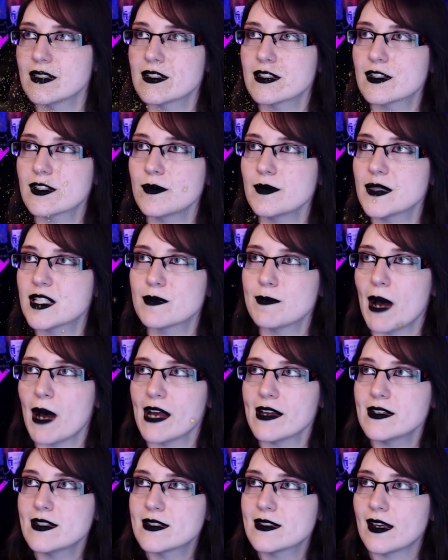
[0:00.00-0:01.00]
some
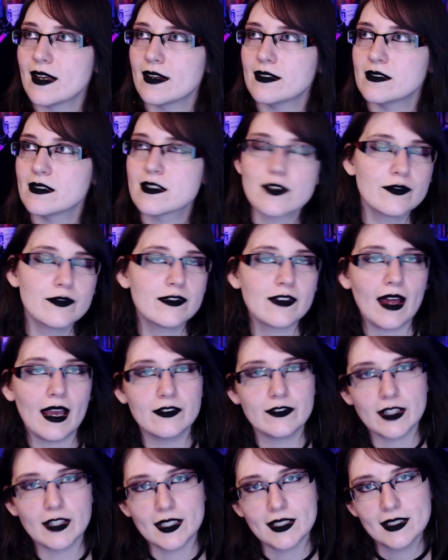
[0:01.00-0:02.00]
spice and some
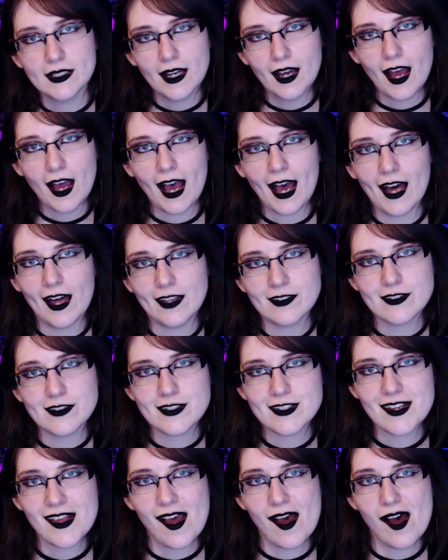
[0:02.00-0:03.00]
flavor
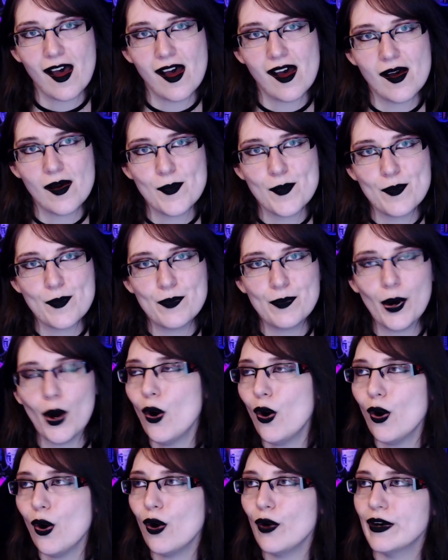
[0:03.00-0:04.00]
and
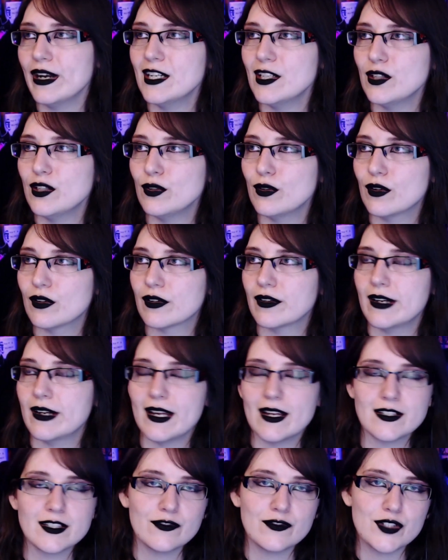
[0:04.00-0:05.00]
pour in your
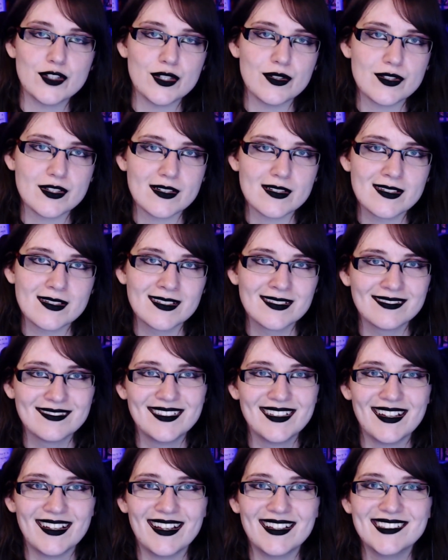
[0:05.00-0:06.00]
creative juices
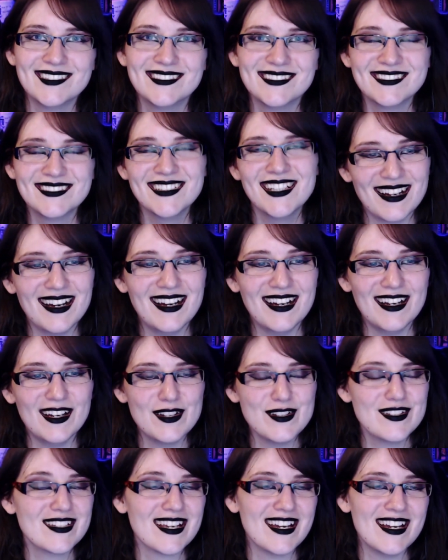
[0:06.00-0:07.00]

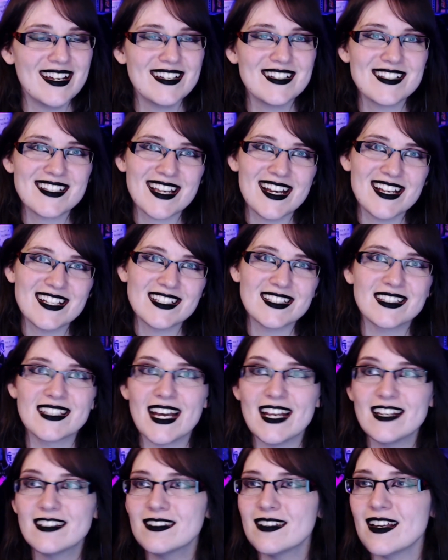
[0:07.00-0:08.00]
and
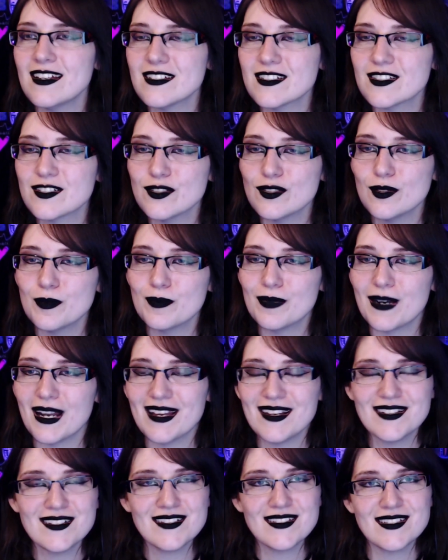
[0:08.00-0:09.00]
then let your
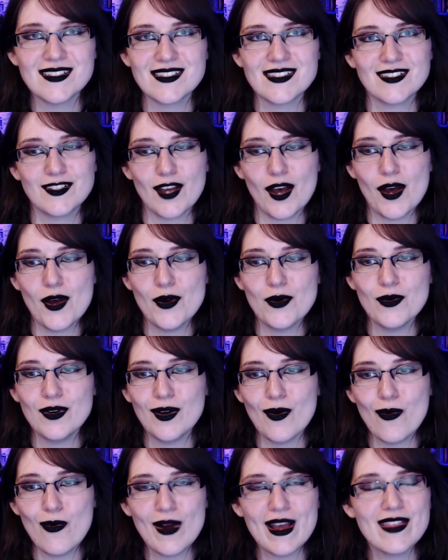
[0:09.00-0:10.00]
players go
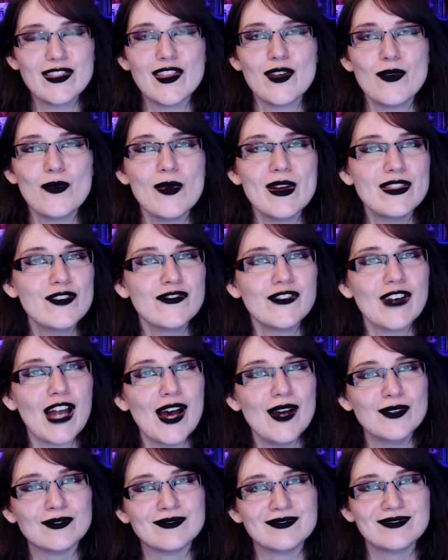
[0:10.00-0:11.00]
with the
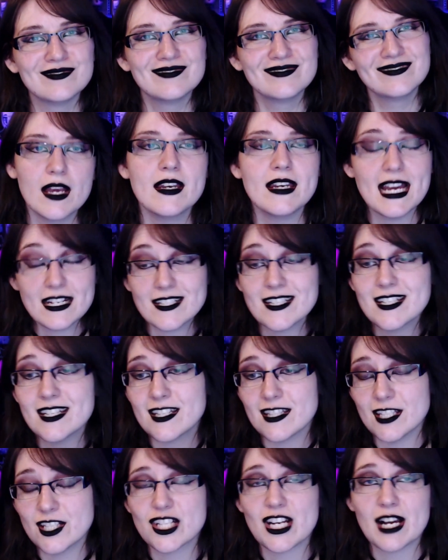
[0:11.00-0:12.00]
flow. Next,
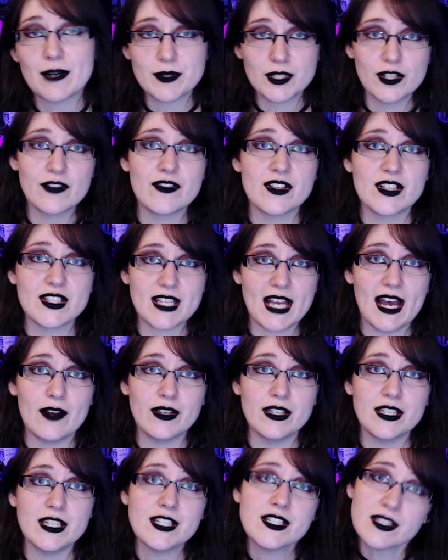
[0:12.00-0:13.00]
this chapter covers how
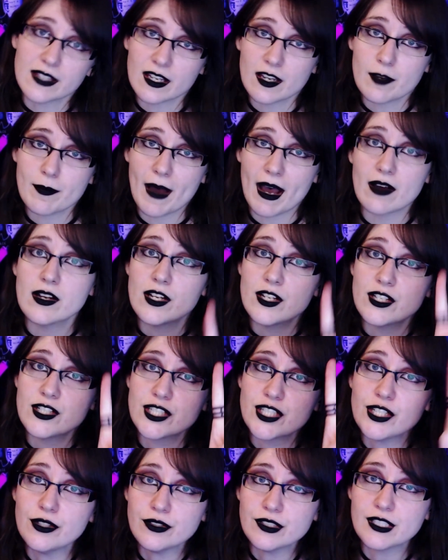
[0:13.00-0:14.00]
you need to think about
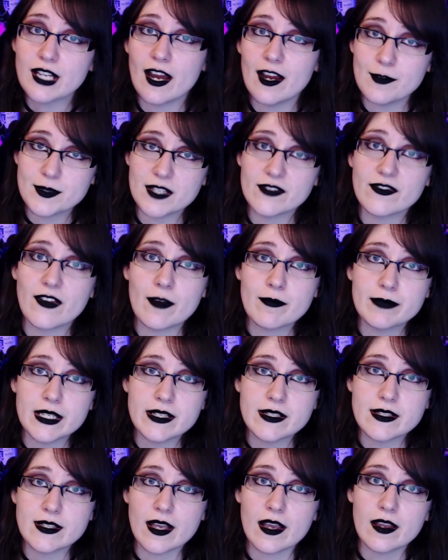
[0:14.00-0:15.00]
two types of
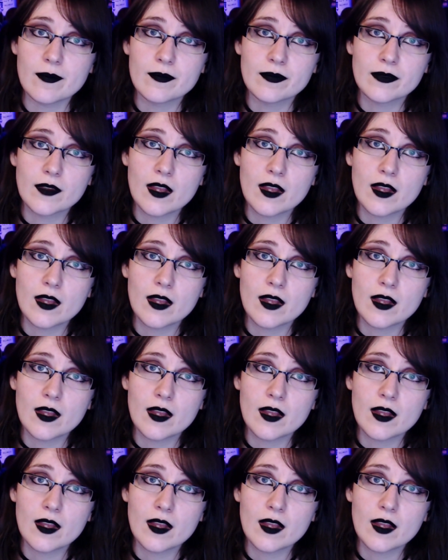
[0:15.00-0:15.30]
NPC.